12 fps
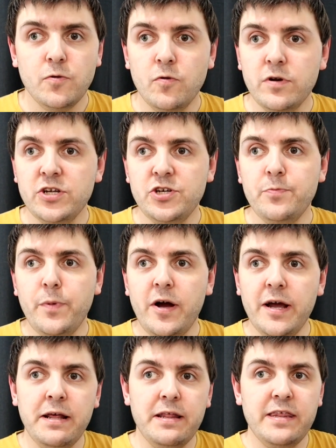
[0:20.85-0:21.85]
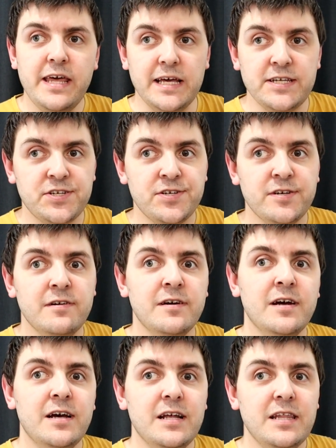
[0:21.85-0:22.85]
Or did you buy this,
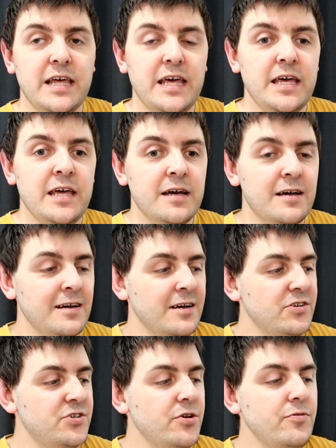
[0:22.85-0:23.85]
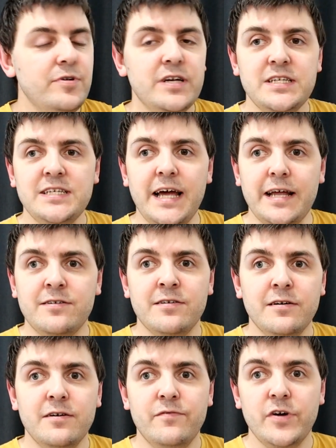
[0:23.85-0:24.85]
the 2-cassette
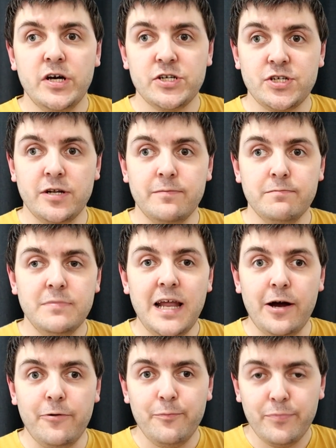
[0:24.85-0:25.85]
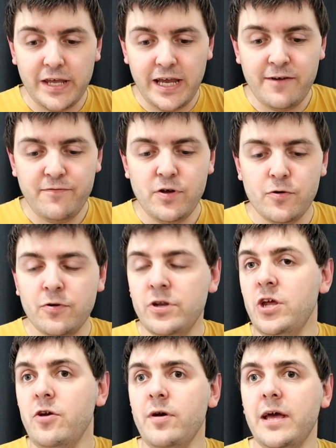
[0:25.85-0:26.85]
version? Now, if you're
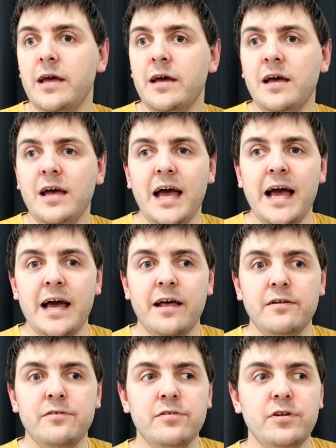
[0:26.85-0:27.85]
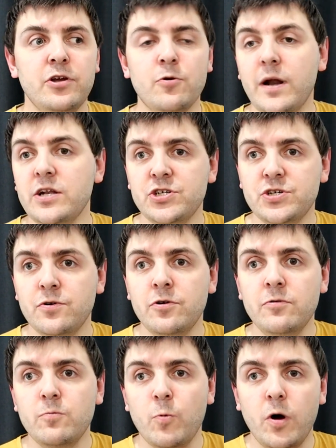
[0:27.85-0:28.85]
new here and you're
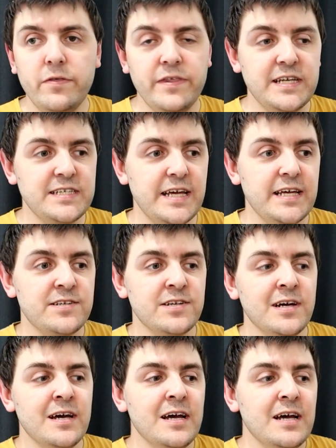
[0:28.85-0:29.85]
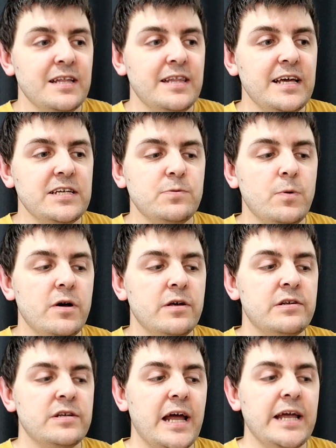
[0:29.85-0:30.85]
unsure what this
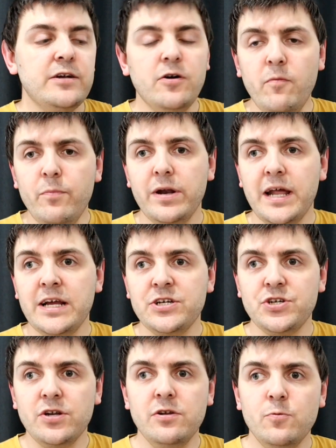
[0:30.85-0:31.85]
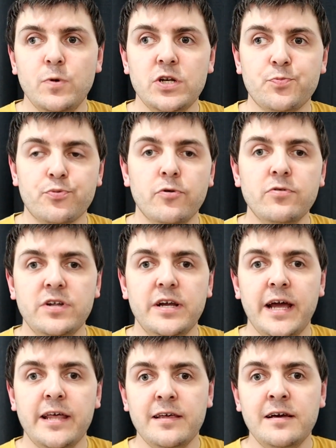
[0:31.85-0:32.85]
was a compilation which brought
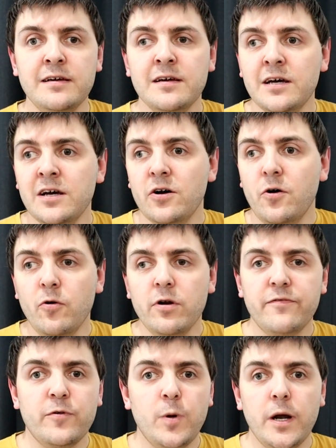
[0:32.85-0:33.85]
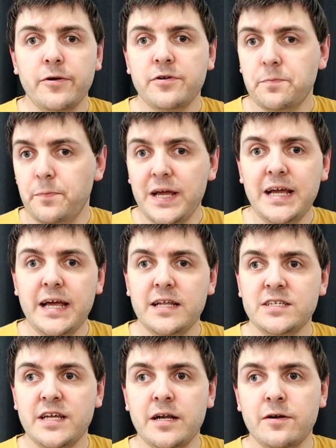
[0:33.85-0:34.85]
together all of Quo's big hit
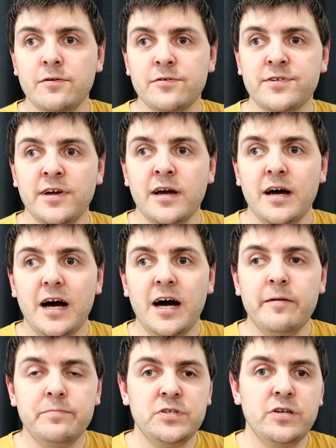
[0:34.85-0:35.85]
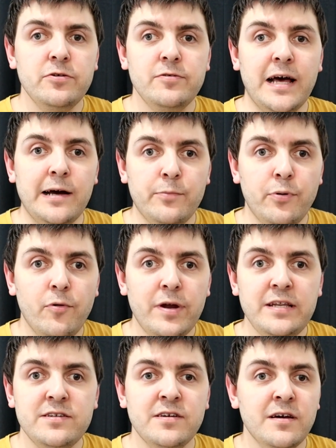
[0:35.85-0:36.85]
singles up to that
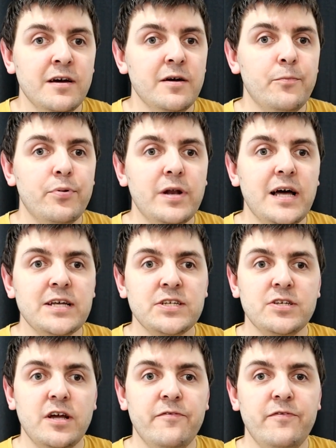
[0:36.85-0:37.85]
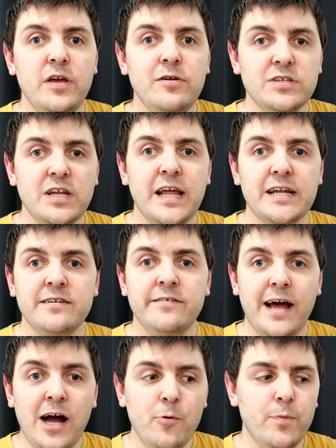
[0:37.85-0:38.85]
point, plus a few
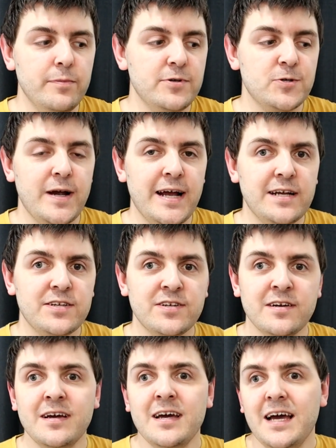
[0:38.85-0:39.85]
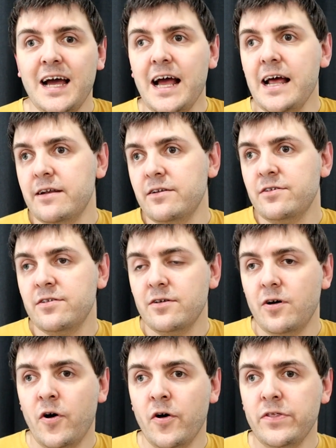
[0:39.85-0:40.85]
selected album tracks, and
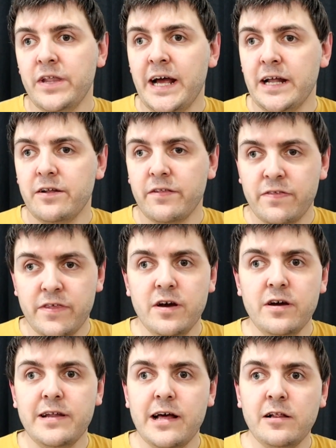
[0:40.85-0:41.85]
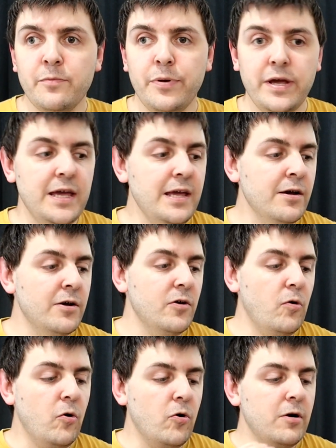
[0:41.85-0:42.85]
on that third LP,
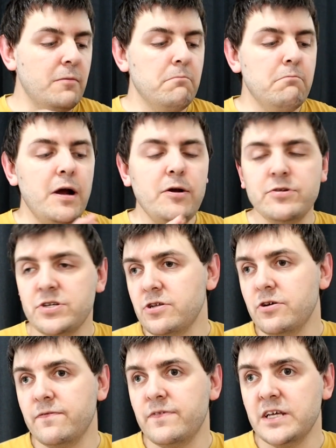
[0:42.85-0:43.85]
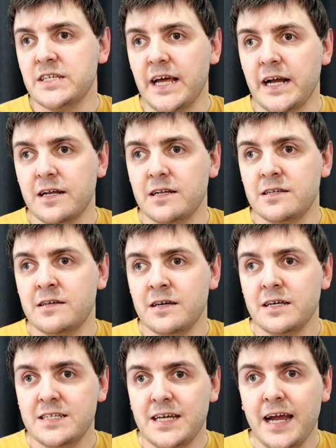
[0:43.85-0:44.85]
or most of the second
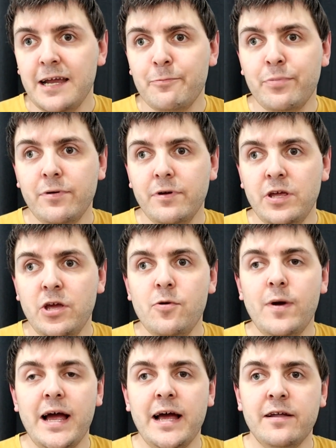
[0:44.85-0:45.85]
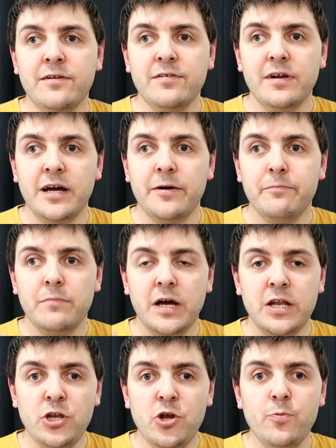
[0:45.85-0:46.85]
tape, you had
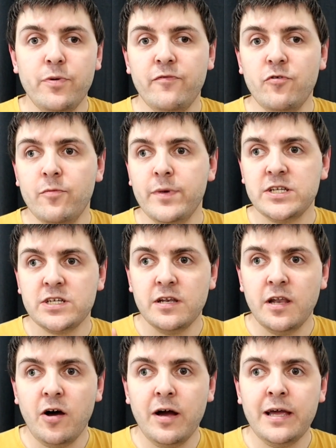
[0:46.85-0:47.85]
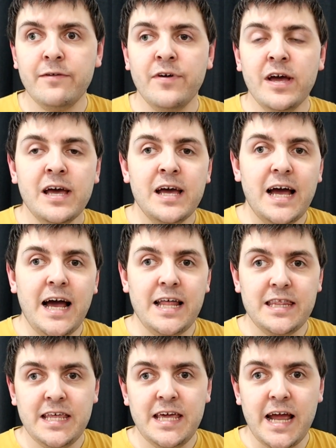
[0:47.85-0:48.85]
a new performance live
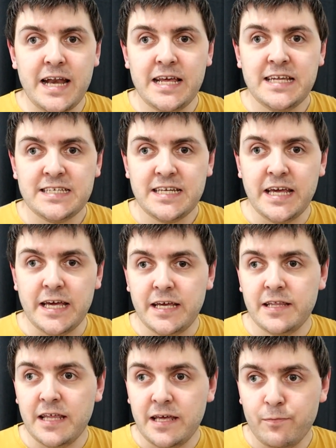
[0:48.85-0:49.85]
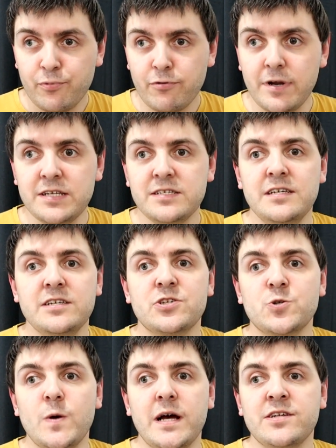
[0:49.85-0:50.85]
at the NEC, the Prince's
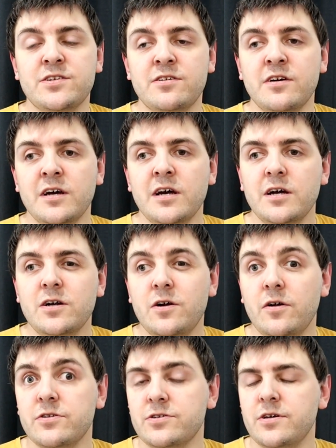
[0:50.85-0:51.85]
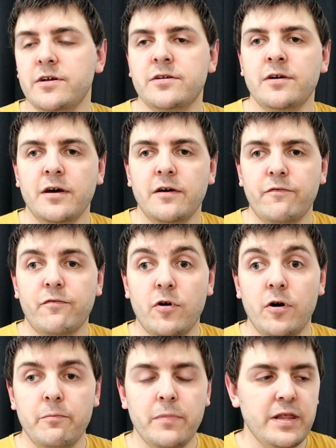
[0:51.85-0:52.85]
Trust concert
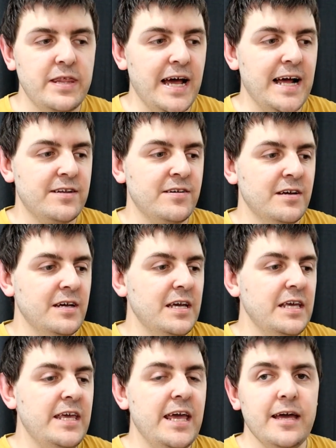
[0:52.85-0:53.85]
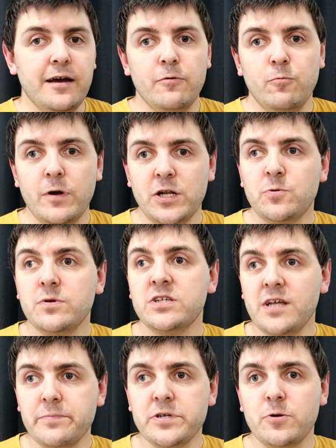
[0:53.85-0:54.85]
from that year, which was
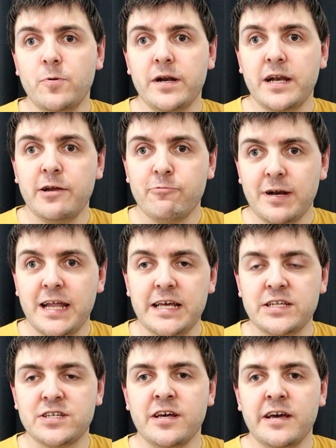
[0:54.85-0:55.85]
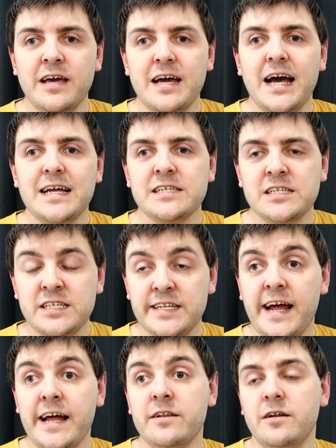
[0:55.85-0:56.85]
subsequently released as a
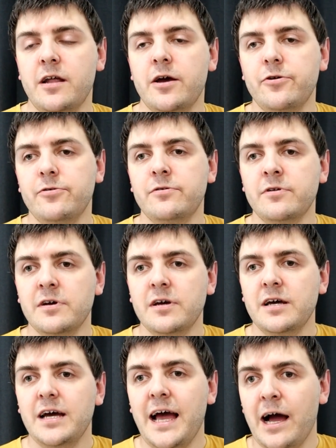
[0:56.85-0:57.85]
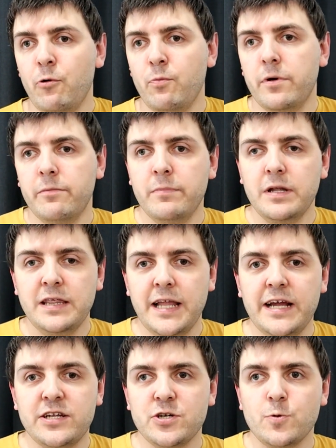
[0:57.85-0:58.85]
standalone album
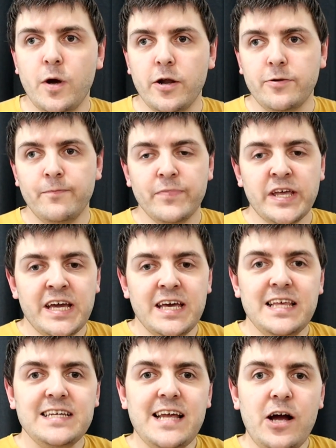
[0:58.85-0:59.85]
later on. This